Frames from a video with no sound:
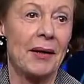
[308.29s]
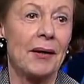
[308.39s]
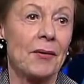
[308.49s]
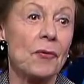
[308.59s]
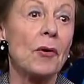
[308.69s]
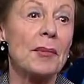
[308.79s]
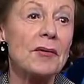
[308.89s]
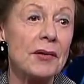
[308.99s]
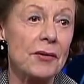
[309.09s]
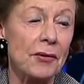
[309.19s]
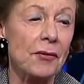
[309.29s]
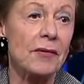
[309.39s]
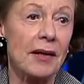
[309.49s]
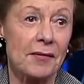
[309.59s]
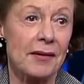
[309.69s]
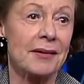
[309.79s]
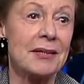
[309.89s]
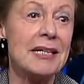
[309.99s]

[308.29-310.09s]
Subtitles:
raw materials that are